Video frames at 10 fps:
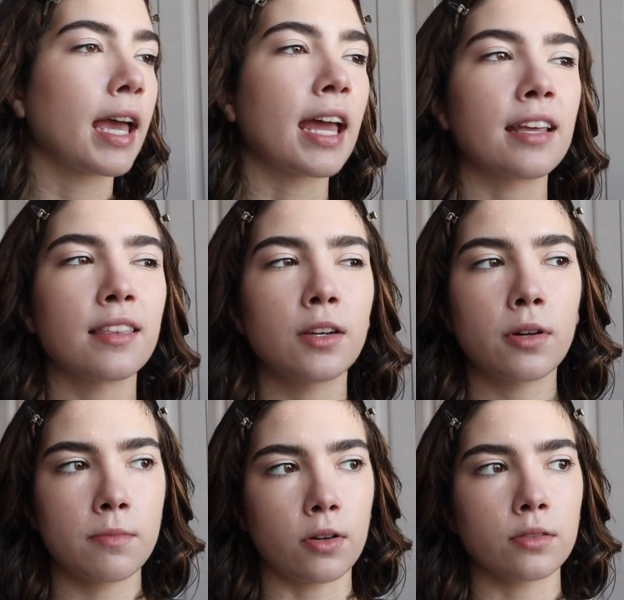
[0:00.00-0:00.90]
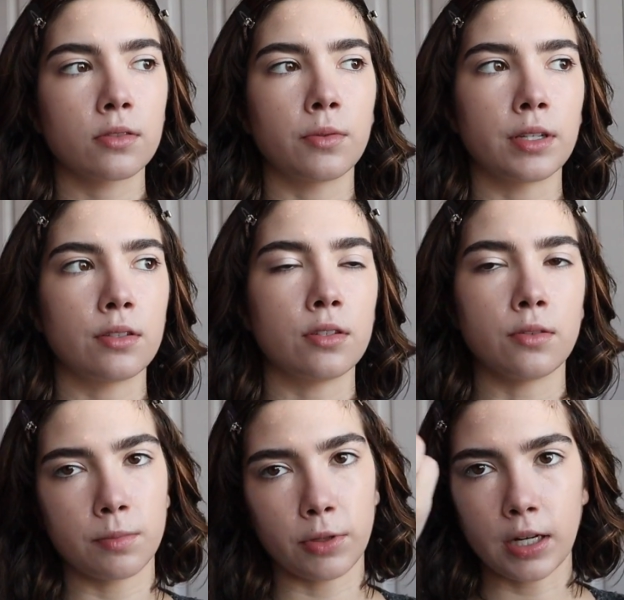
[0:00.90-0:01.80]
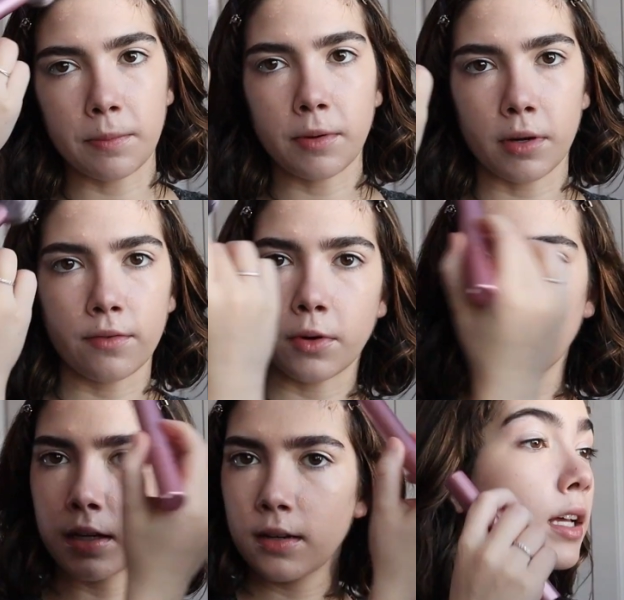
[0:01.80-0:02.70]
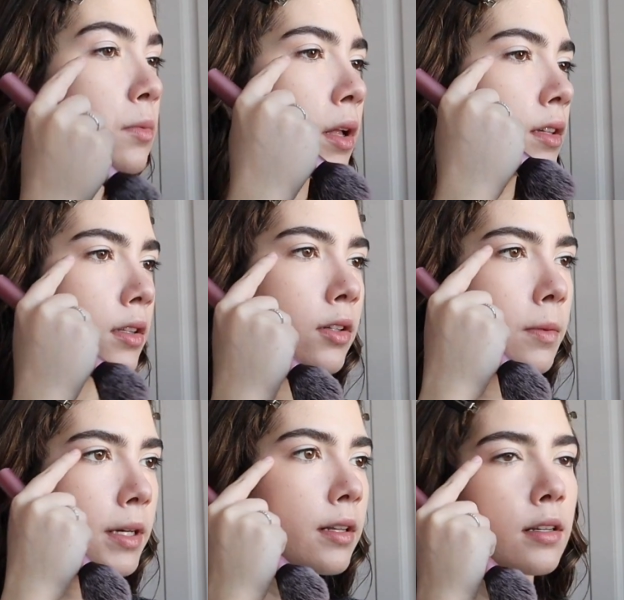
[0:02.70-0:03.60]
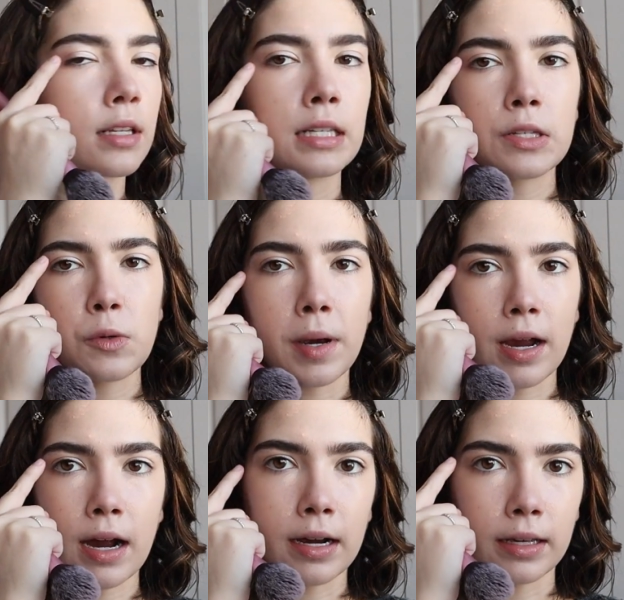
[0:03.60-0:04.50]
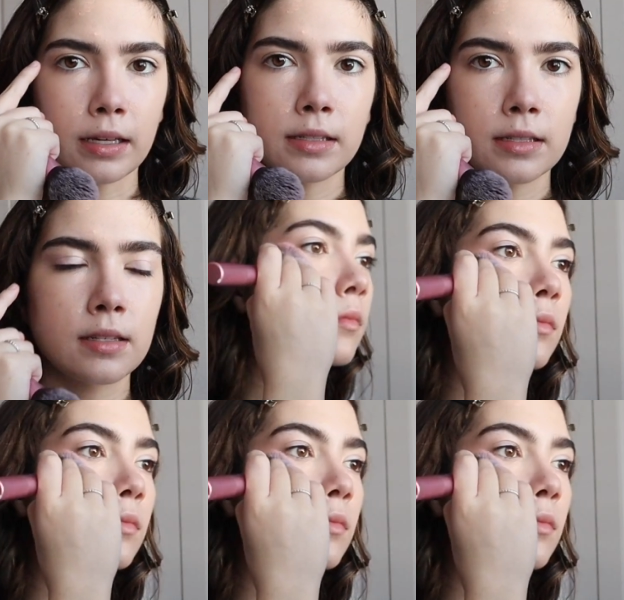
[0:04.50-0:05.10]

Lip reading: And I think what I'm also going to do is bring it up on my forehead, as well as a little bit into my eyes.